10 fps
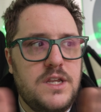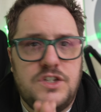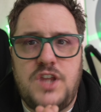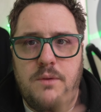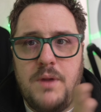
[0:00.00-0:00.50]

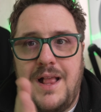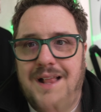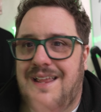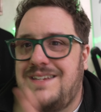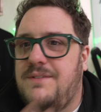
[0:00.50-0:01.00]
So
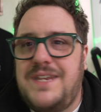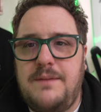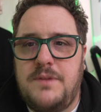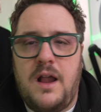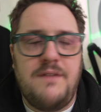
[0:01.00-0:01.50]
let's have a
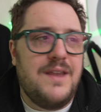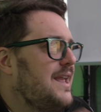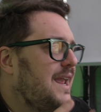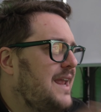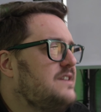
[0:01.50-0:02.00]
deep dive
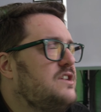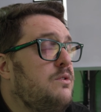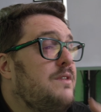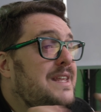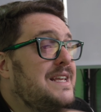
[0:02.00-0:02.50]

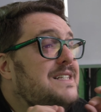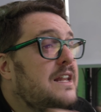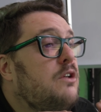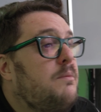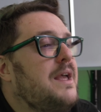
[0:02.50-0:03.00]
into these
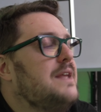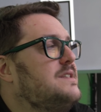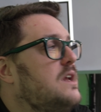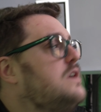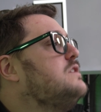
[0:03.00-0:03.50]
little
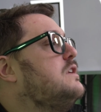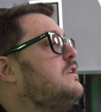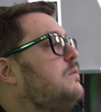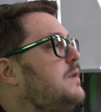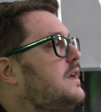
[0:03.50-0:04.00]
bits so
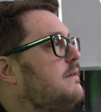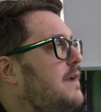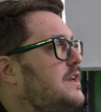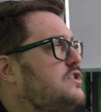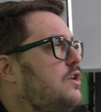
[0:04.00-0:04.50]
that we can
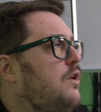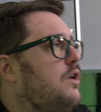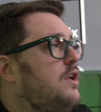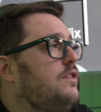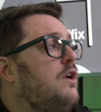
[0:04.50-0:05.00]
make sure
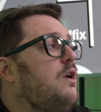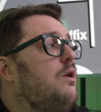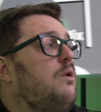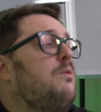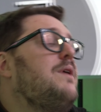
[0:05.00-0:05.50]
that
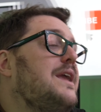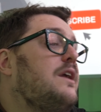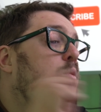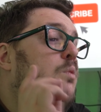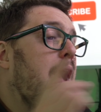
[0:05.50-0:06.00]
we
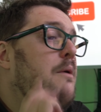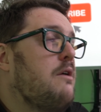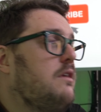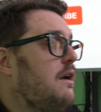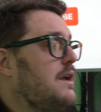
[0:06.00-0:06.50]
can wow our
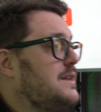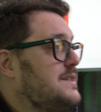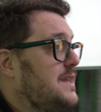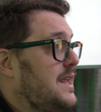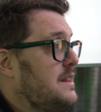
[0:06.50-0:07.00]

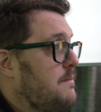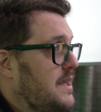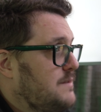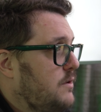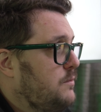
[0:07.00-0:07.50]
clients in the
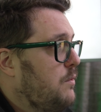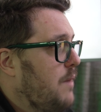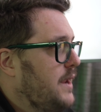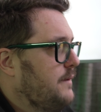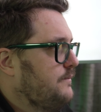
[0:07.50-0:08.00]
best possible way.